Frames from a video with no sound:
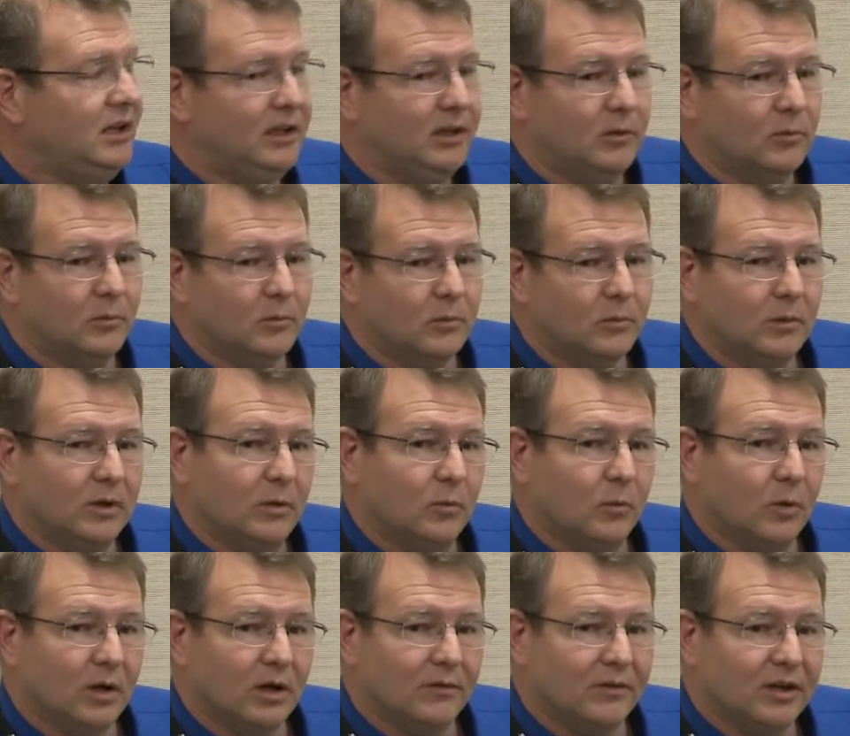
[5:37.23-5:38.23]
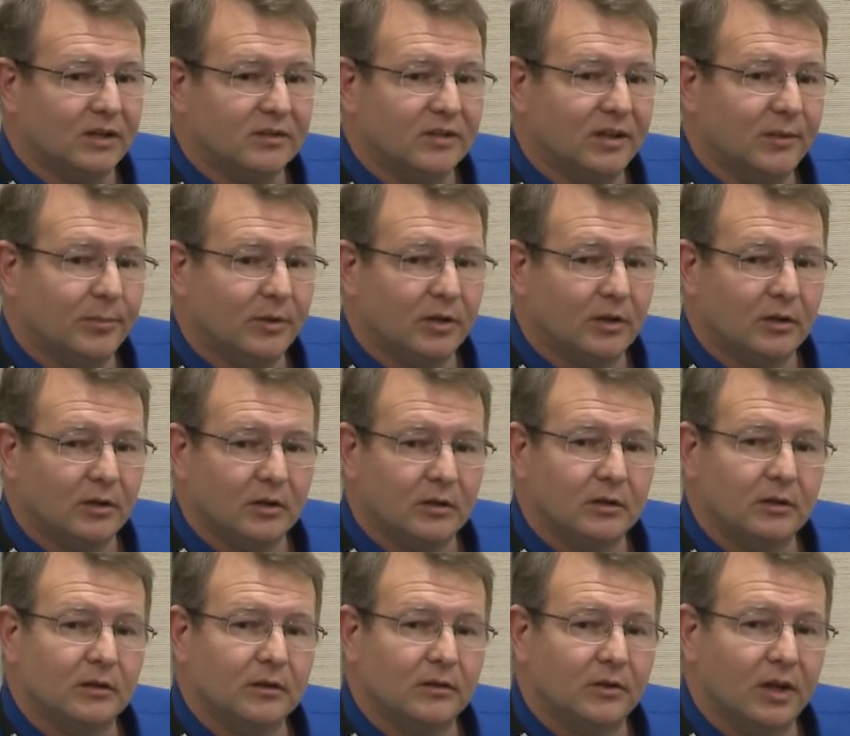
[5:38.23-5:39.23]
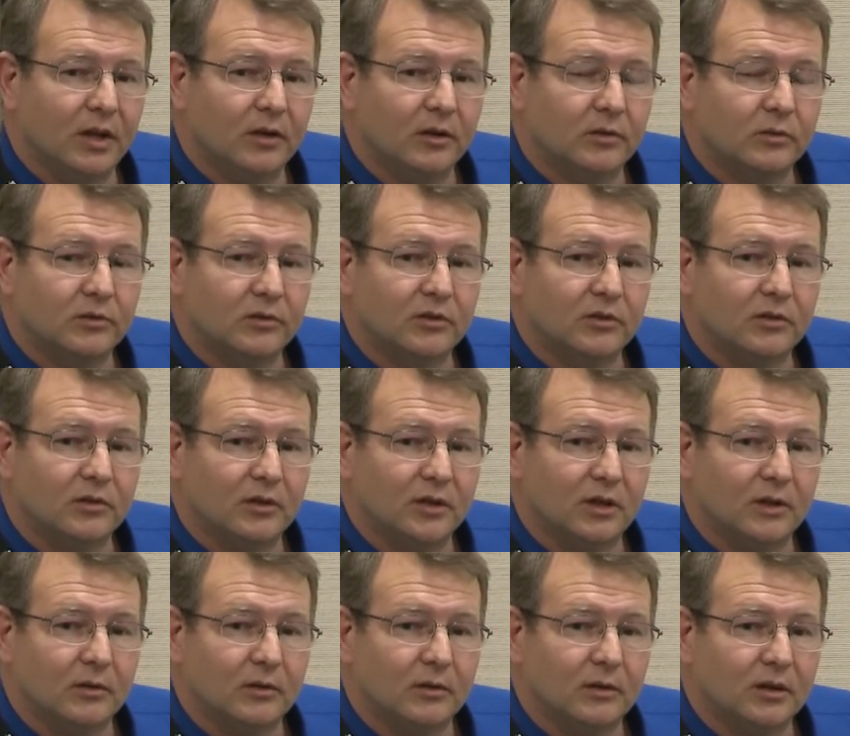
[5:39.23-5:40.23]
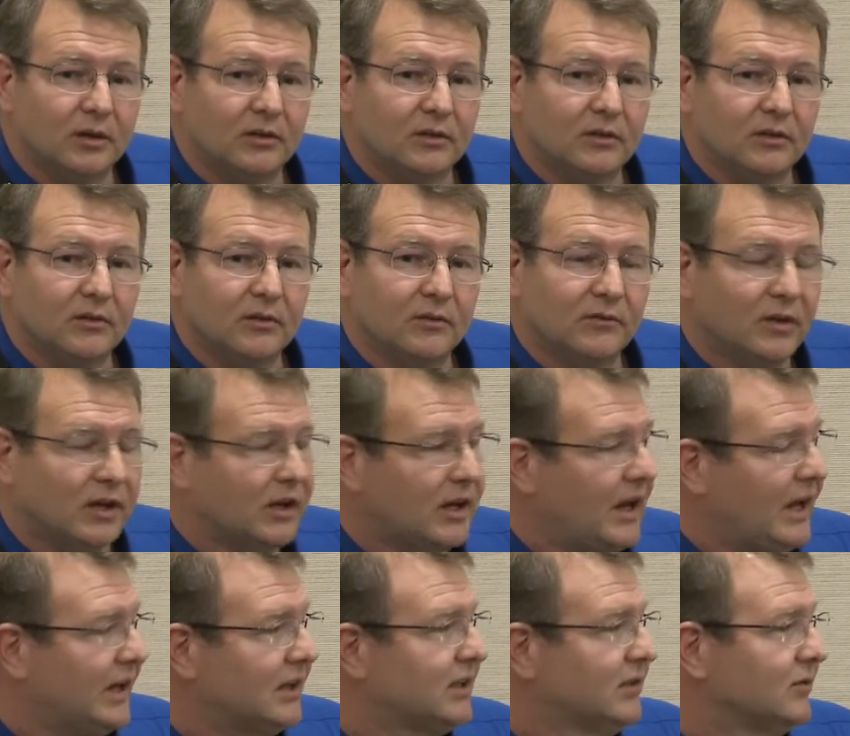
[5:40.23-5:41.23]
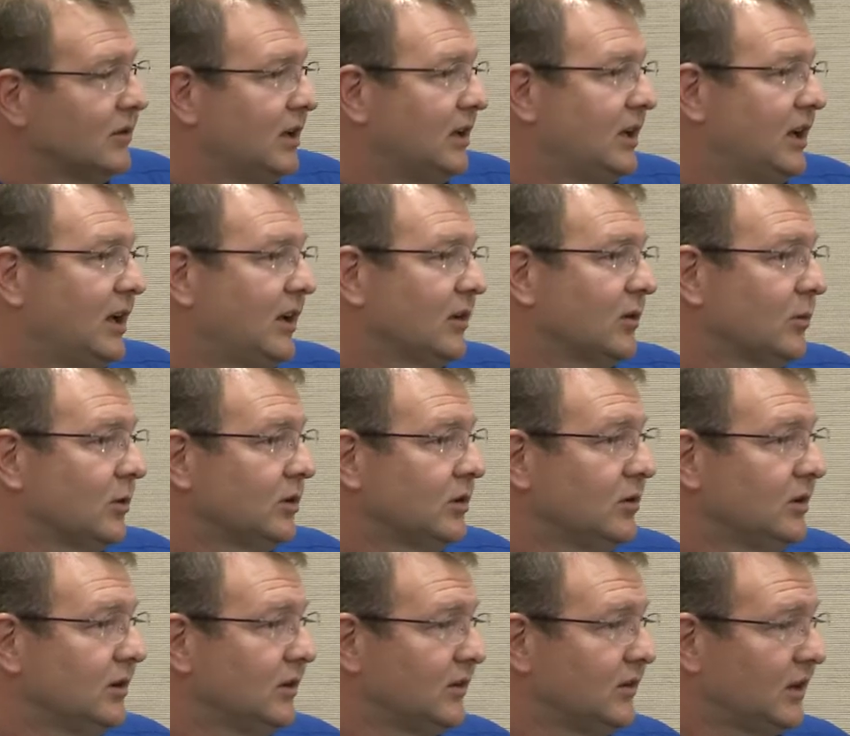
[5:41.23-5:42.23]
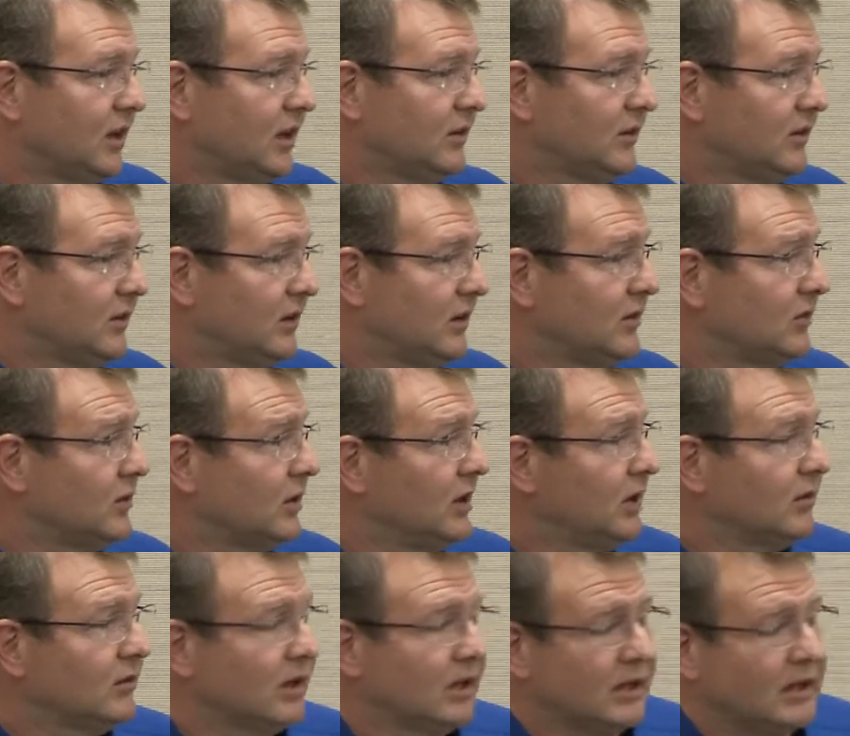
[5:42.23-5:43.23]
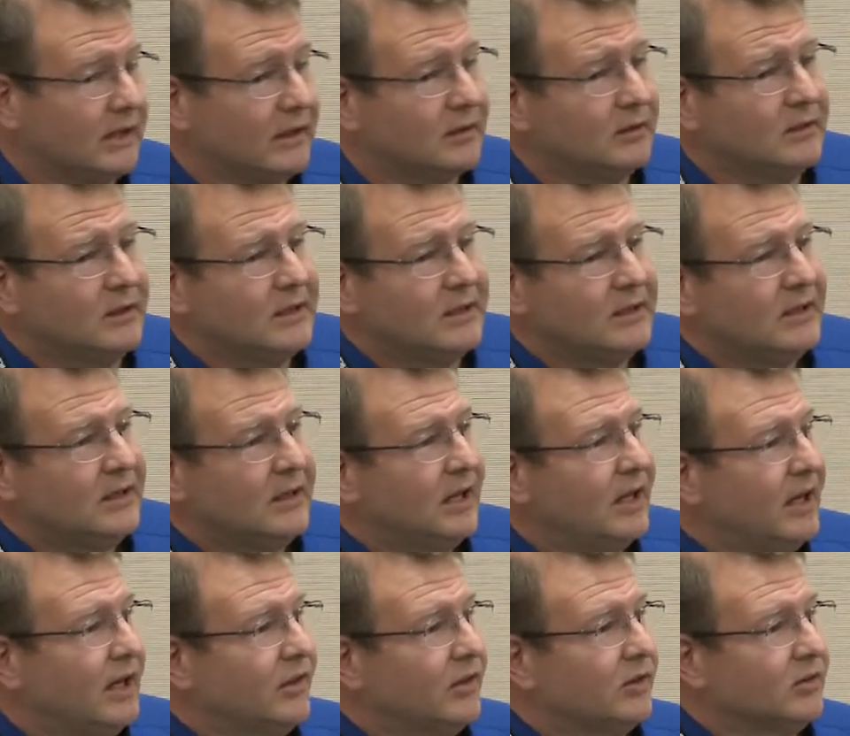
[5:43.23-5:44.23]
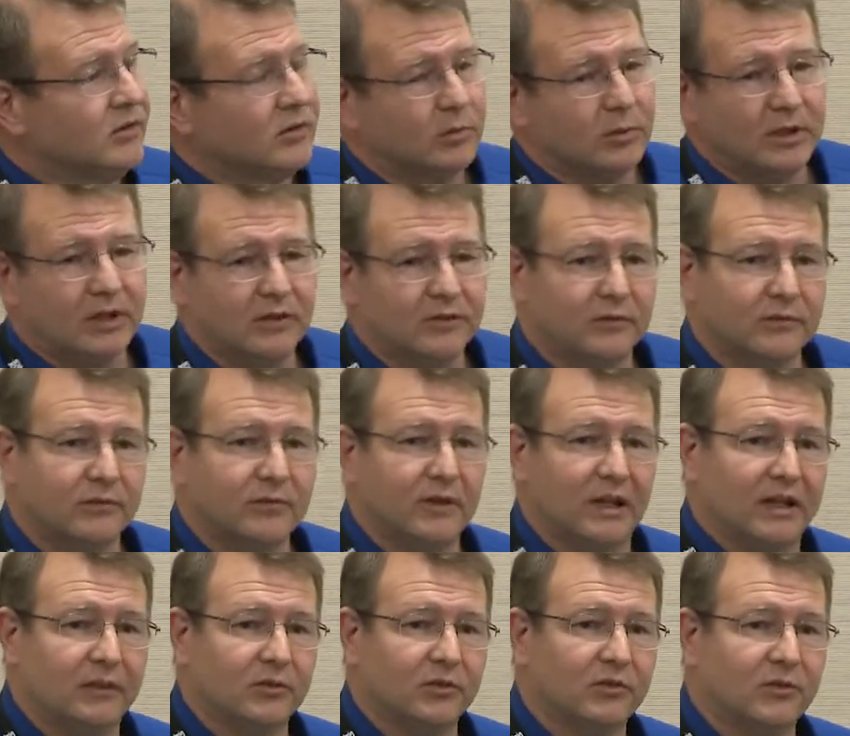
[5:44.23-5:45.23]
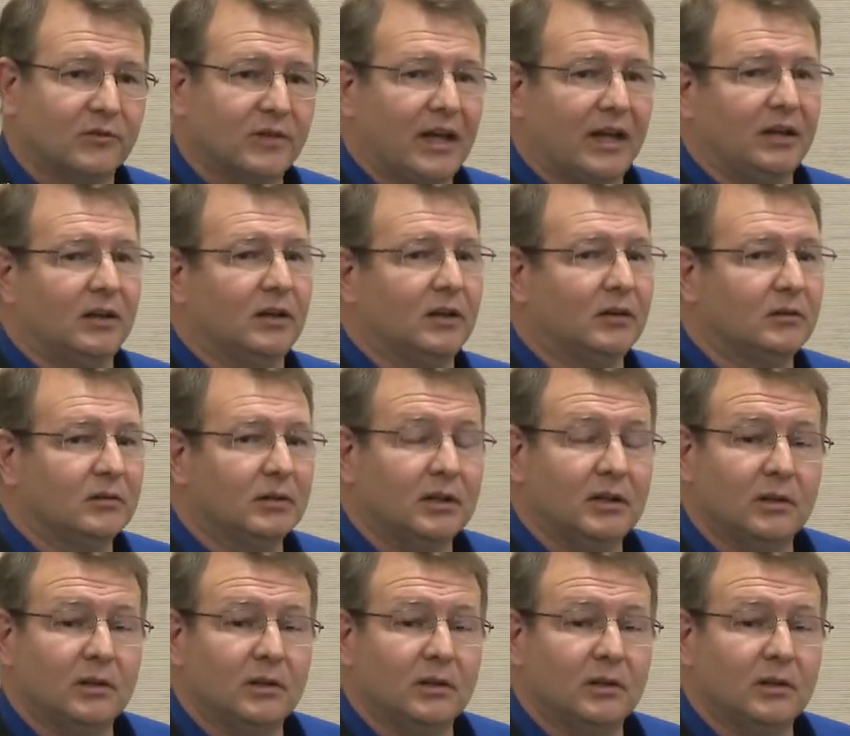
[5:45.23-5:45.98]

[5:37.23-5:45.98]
In one of our typical nodes that's very active right now that we're doing designs in right now, there's 3 different flavors of that node.